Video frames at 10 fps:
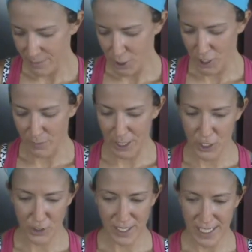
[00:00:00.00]
much of a
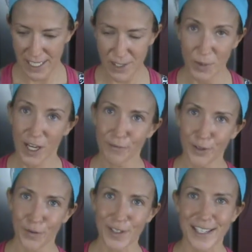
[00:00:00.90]
pleasure as it is when I have
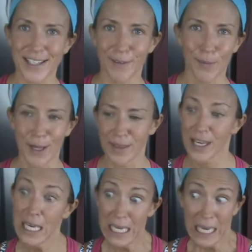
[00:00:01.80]
flow visits every month.
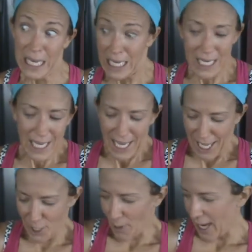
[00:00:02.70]

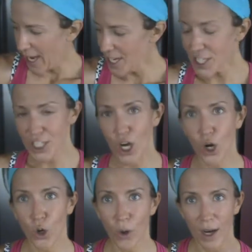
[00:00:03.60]
Anyway,
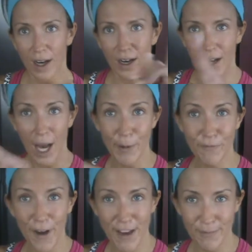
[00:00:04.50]
so I'm at
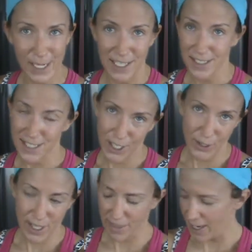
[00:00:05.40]
five minutes.
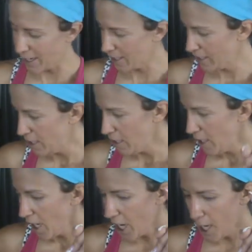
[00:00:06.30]
Here's the thing.
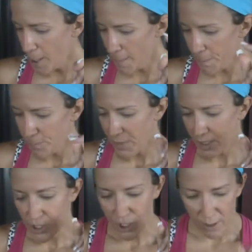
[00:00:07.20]
Um,
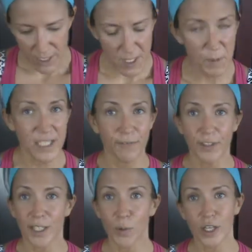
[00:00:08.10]

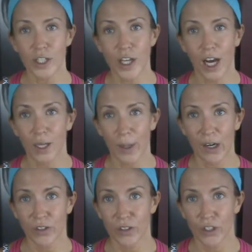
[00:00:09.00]
specifically wanted to talk
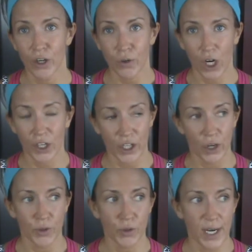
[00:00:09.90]
about, you know,
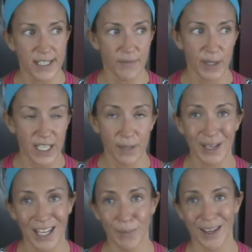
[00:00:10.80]
cardio. You guys have been
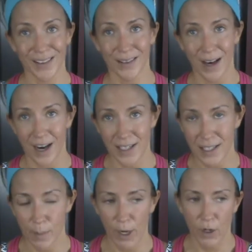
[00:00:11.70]
emailing me a
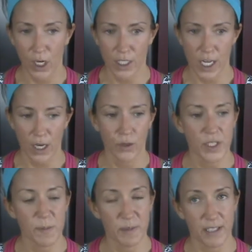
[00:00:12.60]
lot about cardio
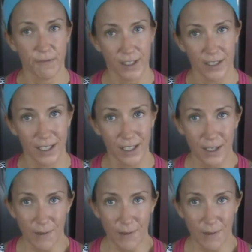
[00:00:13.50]
specifically.